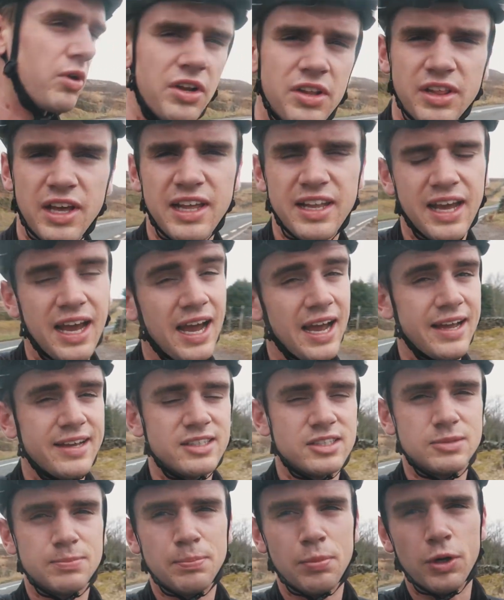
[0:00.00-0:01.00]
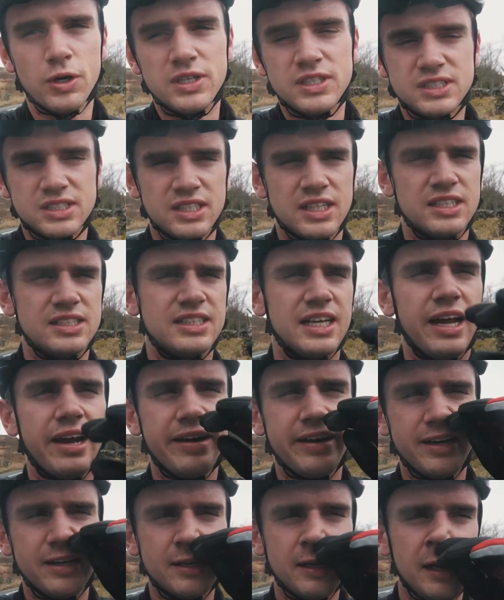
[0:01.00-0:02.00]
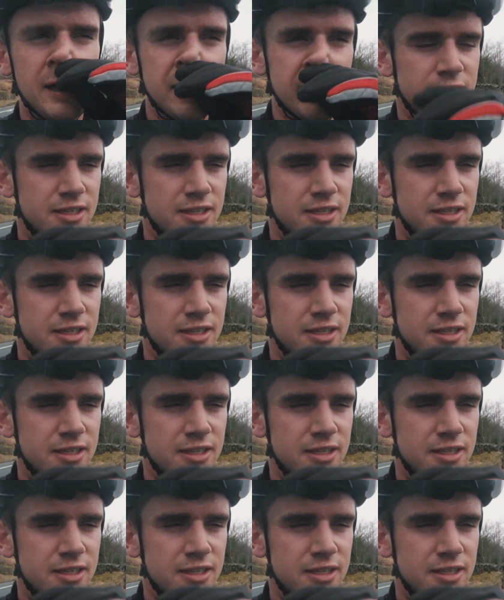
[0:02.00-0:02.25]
one of like the highest points in this area.